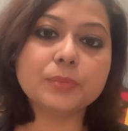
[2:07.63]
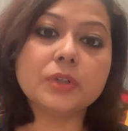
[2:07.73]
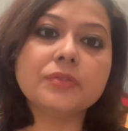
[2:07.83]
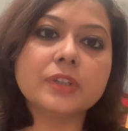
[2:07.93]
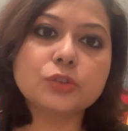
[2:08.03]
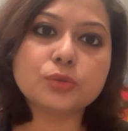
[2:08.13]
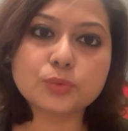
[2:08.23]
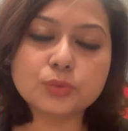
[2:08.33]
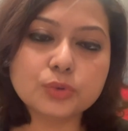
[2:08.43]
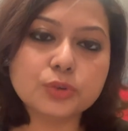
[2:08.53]
perfect
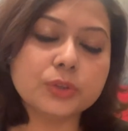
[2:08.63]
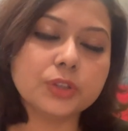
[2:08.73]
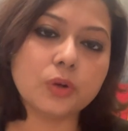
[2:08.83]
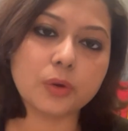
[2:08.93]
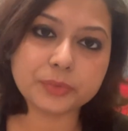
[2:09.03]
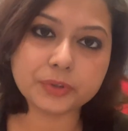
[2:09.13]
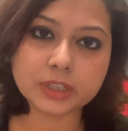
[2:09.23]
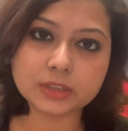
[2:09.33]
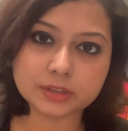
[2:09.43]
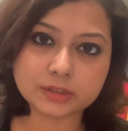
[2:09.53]
tool to
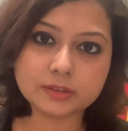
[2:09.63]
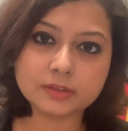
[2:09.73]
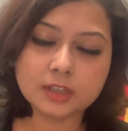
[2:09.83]
incorporate here.